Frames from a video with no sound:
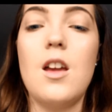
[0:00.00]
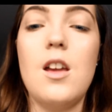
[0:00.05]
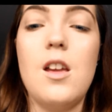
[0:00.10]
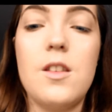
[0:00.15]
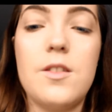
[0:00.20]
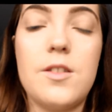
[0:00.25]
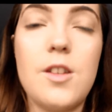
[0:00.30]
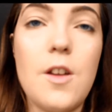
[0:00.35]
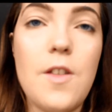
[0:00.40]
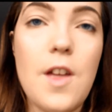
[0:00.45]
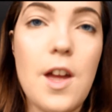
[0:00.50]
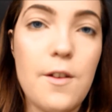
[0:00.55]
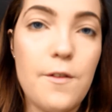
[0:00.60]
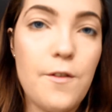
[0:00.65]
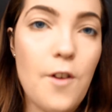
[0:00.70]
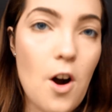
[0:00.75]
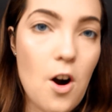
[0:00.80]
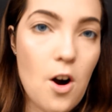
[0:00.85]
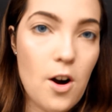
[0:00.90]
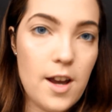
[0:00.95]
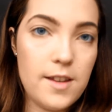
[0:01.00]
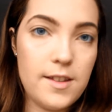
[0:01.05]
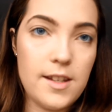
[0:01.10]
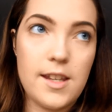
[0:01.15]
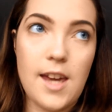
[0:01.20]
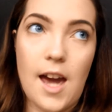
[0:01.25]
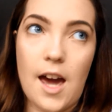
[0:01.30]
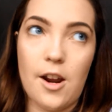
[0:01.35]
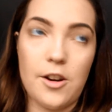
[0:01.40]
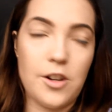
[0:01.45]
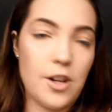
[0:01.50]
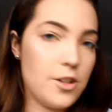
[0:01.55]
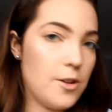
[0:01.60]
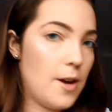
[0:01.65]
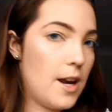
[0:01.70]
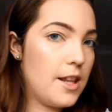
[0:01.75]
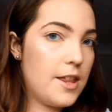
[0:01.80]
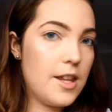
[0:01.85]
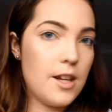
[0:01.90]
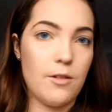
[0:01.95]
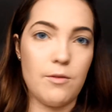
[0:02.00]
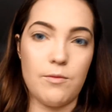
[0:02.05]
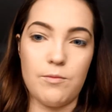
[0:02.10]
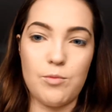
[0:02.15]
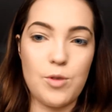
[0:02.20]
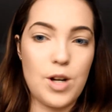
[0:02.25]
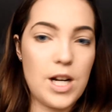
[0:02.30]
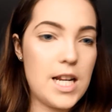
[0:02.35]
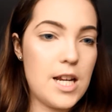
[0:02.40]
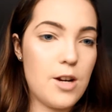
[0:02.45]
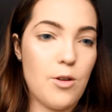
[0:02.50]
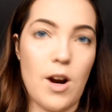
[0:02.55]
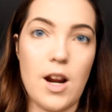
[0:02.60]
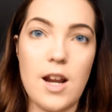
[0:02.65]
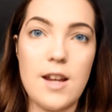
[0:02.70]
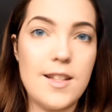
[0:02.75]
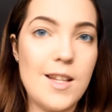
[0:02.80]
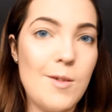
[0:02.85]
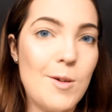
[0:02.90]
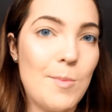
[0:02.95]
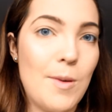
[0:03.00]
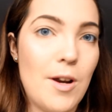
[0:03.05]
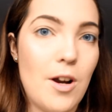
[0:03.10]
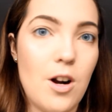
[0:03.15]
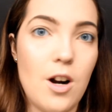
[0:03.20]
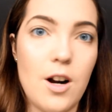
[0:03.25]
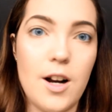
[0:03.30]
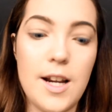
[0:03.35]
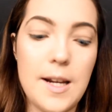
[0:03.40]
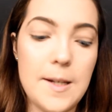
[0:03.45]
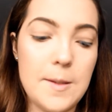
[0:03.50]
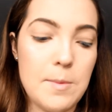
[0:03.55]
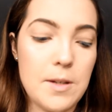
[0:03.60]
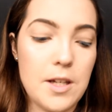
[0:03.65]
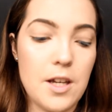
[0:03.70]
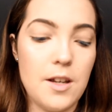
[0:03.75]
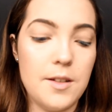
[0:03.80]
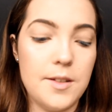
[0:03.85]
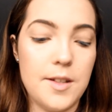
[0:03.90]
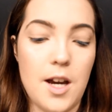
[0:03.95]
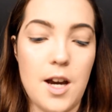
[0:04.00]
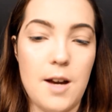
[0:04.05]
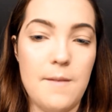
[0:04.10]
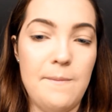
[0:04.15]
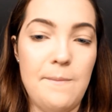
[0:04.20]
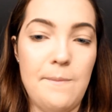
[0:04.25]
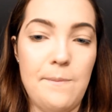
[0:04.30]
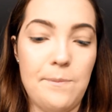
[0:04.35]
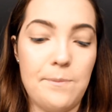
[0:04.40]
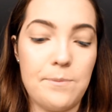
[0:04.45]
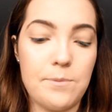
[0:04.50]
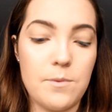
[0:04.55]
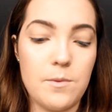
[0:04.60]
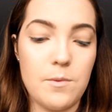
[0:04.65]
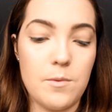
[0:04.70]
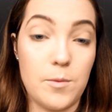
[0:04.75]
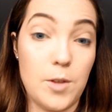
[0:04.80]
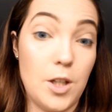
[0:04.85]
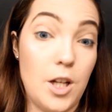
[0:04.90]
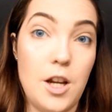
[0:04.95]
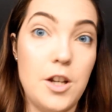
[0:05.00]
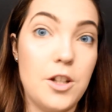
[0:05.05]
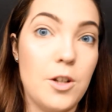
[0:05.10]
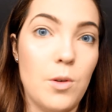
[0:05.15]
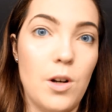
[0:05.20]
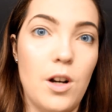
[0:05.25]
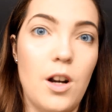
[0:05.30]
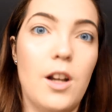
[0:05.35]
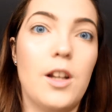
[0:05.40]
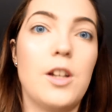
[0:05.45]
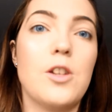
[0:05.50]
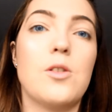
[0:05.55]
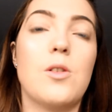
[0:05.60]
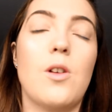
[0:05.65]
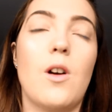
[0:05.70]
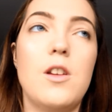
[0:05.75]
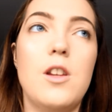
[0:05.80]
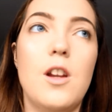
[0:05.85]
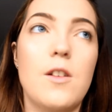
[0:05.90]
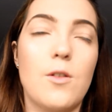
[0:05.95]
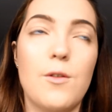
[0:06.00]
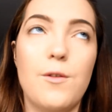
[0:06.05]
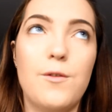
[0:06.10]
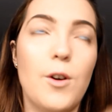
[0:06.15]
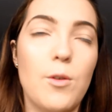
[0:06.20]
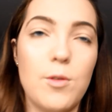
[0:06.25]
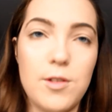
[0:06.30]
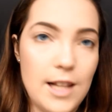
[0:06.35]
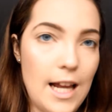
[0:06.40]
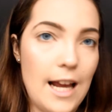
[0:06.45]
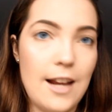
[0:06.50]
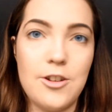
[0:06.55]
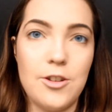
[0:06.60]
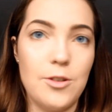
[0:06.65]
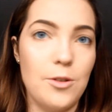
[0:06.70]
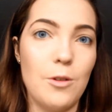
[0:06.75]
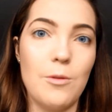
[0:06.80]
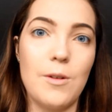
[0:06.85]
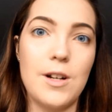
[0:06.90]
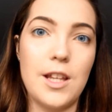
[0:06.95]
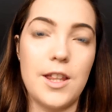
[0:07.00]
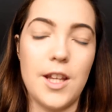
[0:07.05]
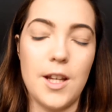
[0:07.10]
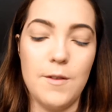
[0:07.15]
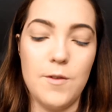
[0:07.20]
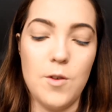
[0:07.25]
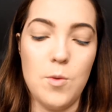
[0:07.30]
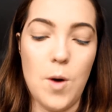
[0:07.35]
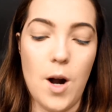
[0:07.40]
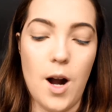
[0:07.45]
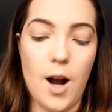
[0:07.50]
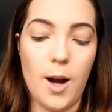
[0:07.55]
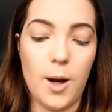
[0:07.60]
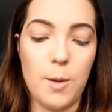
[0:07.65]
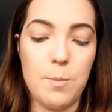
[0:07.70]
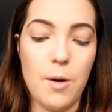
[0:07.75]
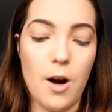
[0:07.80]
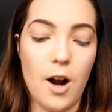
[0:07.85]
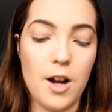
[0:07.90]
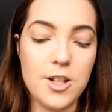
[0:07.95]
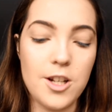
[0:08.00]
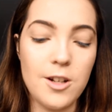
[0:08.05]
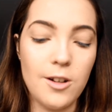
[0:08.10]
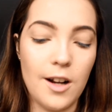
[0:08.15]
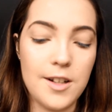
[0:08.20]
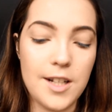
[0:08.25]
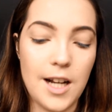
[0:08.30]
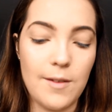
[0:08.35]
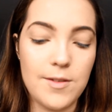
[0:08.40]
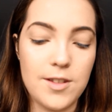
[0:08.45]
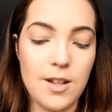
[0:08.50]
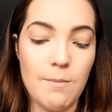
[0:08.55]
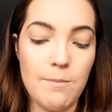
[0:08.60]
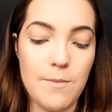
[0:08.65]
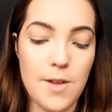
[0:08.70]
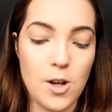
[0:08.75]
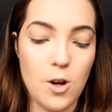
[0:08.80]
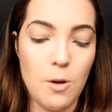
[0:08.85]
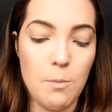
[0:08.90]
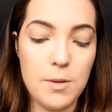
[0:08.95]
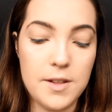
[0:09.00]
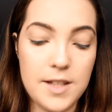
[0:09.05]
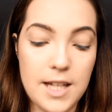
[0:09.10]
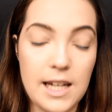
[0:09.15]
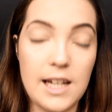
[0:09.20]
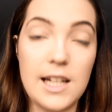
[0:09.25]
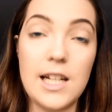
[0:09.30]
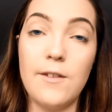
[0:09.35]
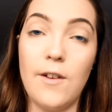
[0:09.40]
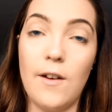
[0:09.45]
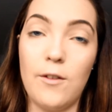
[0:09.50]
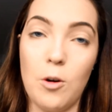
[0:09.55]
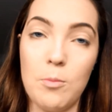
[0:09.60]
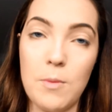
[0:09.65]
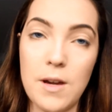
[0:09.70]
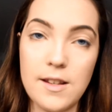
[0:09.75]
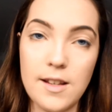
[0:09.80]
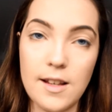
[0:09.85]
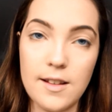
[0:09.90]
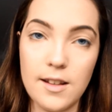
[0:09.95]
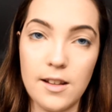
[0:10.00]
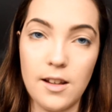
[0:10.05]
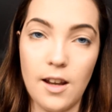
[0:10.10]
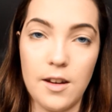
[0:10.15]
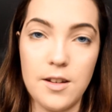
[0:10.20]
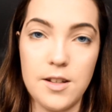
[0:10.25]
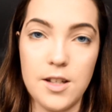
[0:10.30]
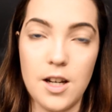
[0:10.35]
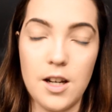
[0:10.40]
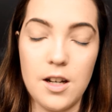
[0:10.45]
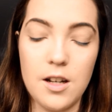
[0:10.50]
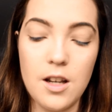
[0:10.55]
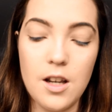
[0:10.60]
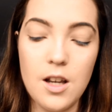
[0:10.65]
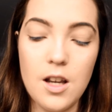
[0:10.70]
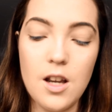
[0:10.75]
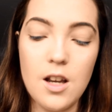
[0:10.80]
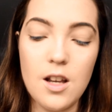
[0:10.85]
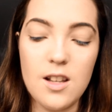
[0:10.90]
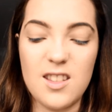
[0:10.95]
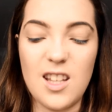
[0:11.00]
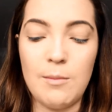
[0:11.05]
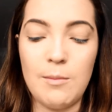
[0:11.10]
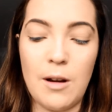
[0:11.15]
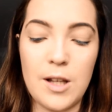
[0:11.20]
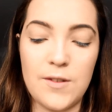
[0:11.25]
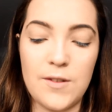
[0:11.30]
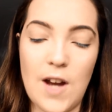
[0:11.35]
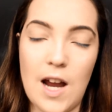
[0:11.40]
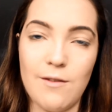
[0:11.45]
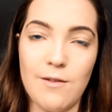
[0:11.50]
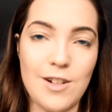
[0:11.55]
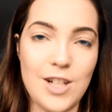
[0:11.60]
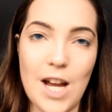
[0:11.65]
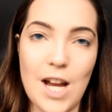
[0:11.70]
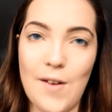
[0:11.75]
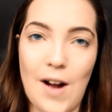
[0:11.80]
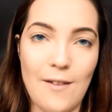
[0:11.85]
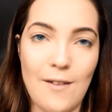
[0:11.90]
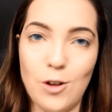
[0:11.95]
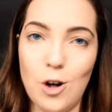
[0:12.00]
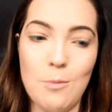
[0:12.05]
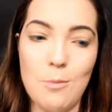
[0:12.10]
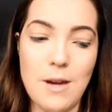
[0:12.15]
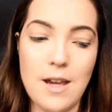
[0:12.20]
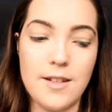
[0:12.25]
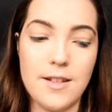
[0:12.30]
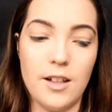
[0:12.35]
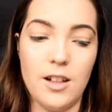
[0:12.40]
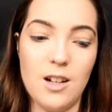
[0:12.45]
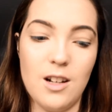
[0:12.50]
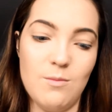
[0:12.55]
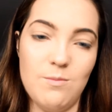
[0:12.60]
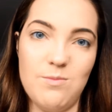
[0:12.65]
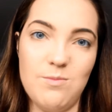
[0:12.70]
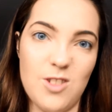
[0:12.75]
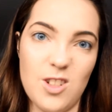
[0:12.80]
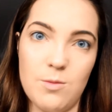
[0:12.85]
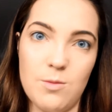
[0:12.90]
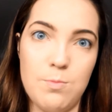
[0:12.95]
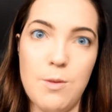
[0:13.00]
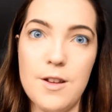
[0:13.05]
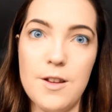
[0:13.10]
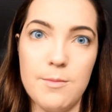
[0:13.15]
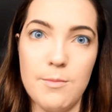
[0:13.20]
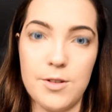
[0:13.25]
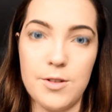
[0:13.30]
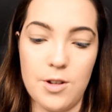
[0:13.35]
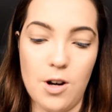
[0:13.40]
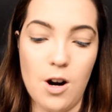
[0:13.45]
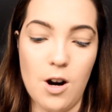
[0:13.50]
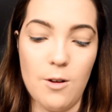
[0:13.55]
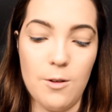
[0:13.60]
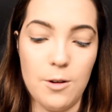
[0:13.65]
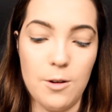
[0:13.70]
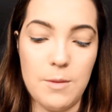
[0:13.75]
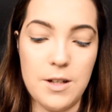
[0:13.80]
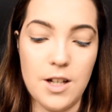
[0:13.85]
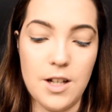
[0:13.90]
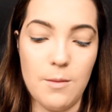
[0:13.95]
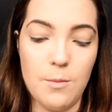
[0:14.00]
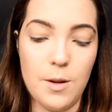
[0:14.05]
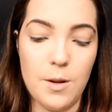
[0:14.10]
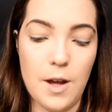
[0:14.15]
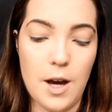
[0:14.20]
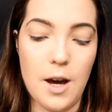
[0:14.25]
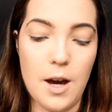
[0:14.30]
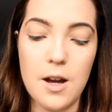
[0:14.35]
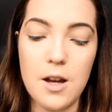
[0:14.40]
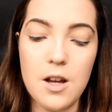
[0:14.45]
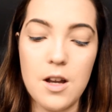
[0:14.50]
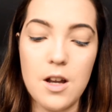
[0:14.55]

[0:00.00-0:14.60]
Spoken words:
So then for eyes, again, I don't do anything really crazy with my eyes because you know, you don't want to look like you've got, got false lashes on or anything for work, but I do like to have something on, particularly if I've got meetings in London. Sometimes for every day if I haven't got a meeting, I just put some mascara on and be done with it.